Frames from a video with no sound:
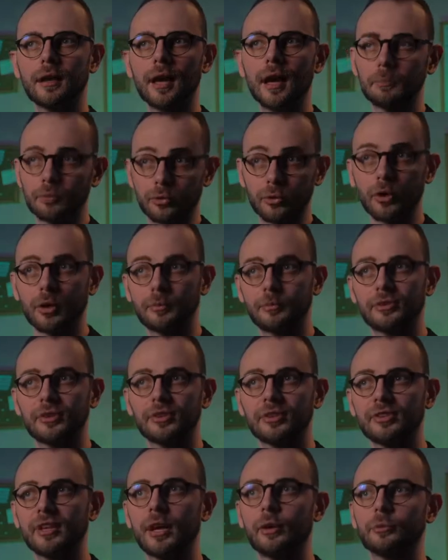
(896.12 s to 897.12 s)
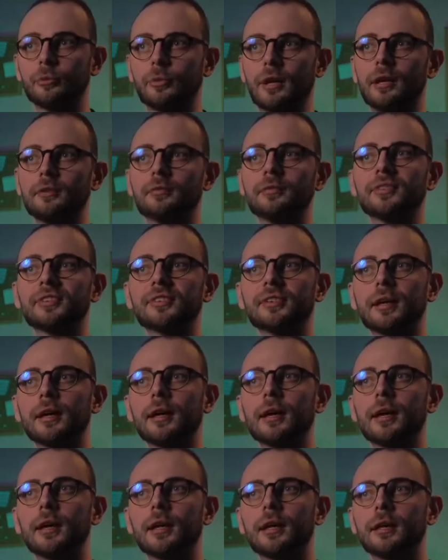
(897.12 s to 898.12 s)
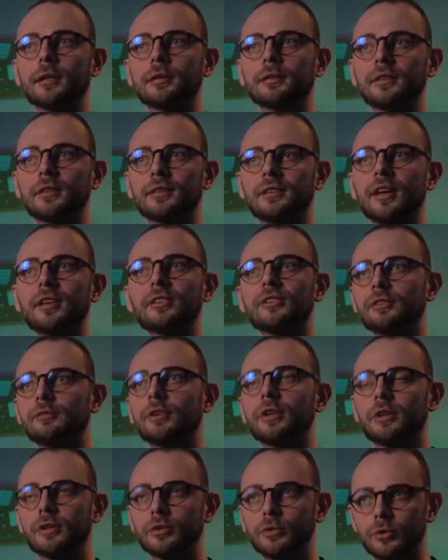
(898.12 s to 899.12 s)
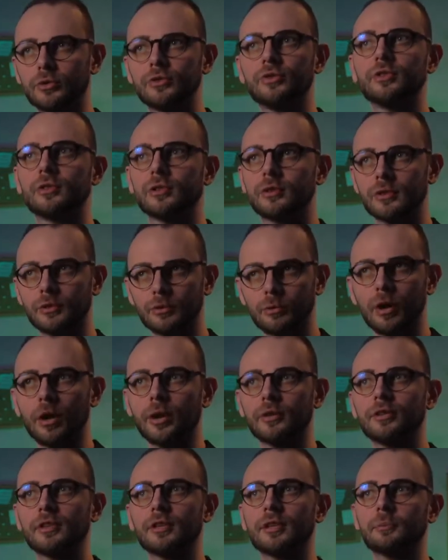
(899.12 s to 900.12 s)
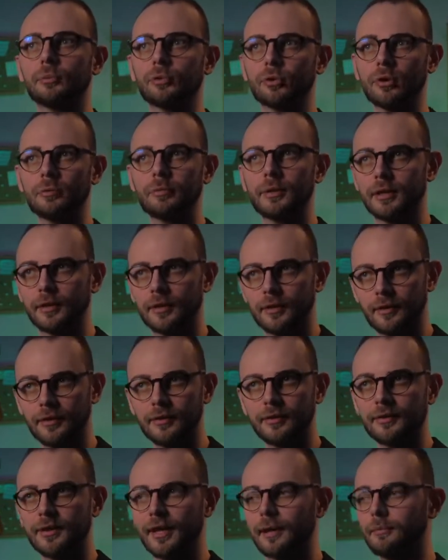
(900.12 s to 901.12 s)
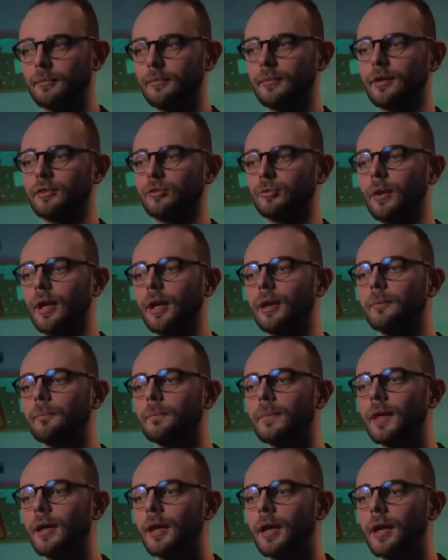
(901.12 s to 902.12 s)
absorbs sound waves, and it has a very good quality in absorbing them as well.